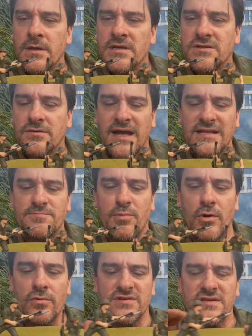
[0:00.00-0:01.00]
So that's
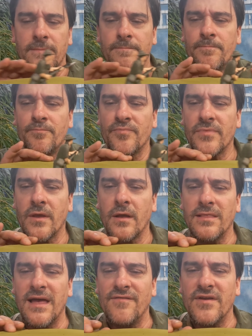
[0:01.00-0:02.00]
pose
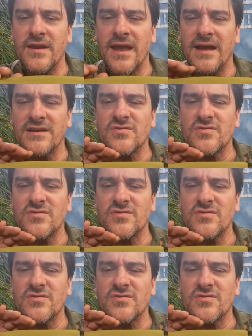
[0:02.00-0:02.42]
11 and